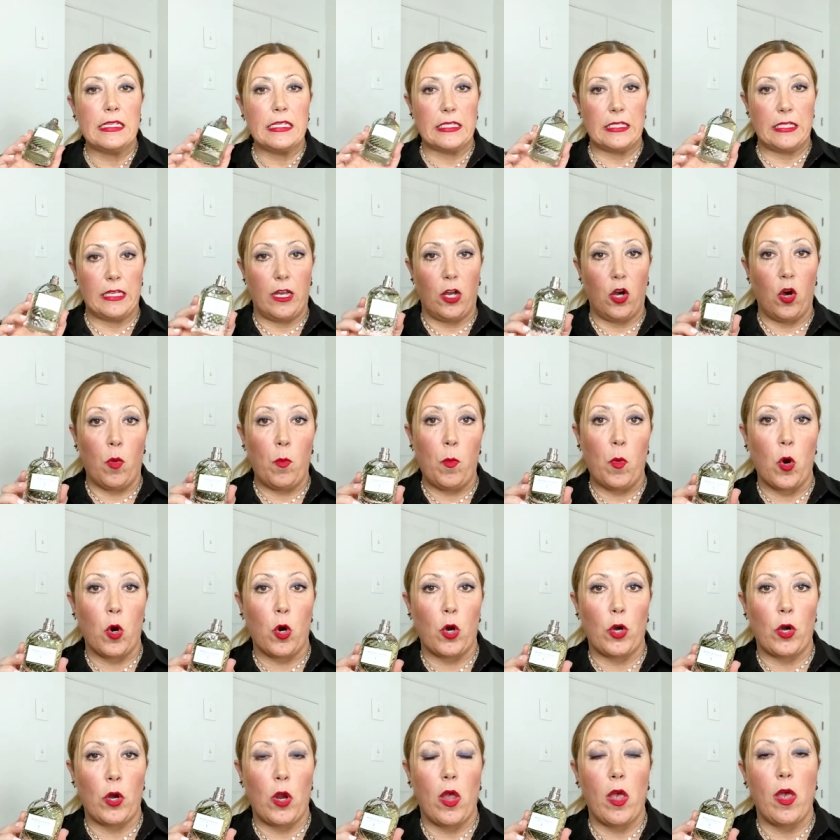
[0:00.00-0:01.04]

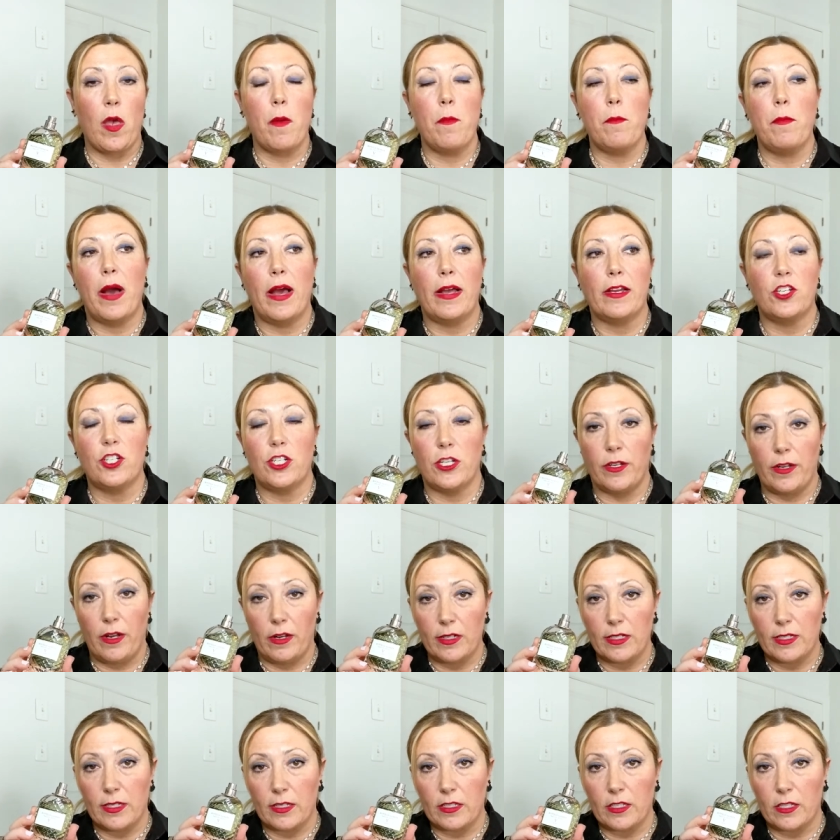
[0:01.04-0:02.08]
Sycomore by
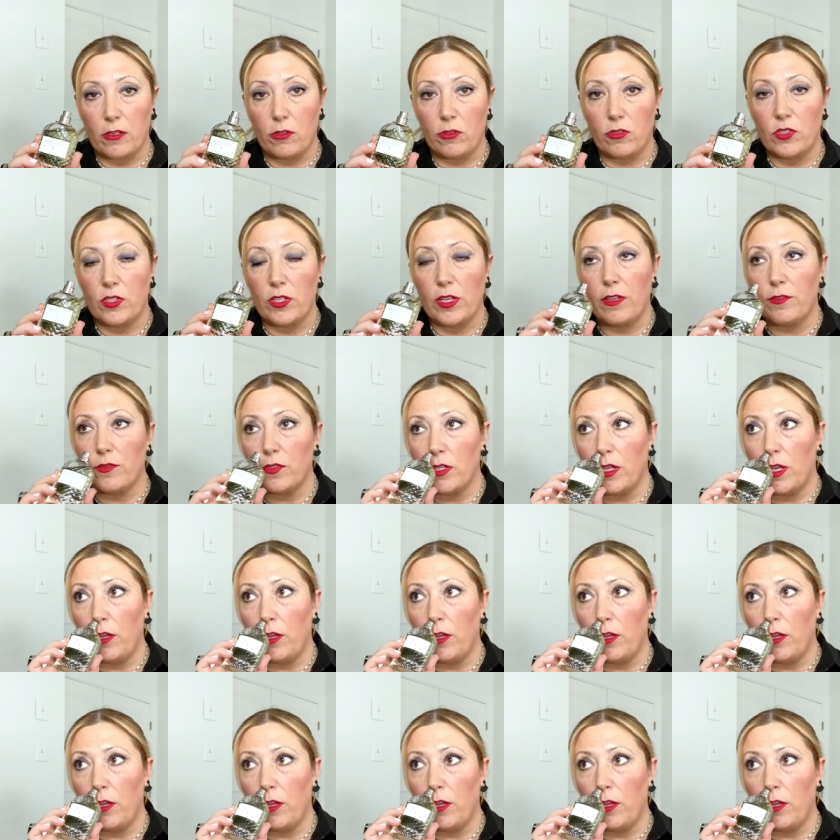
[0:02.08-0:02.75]
Chanel's Exclusives.